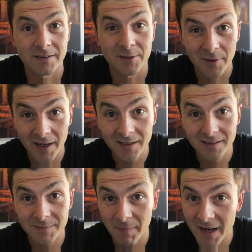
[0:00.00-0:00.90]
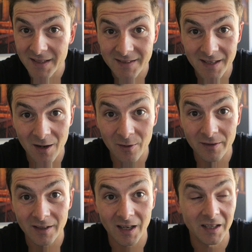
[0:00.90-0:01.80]
So that might
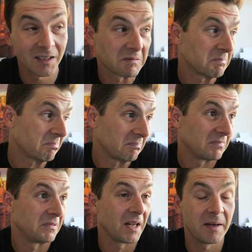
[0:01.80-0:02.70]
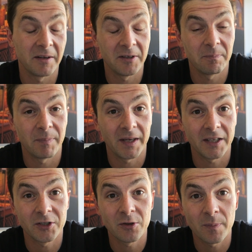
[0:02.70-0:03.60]
sound like not a big
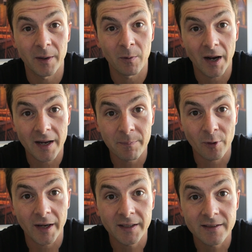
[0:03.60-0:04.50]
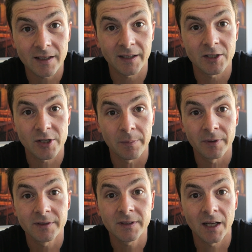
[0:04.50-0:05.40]
issue, but where I practice, like in Shepperton,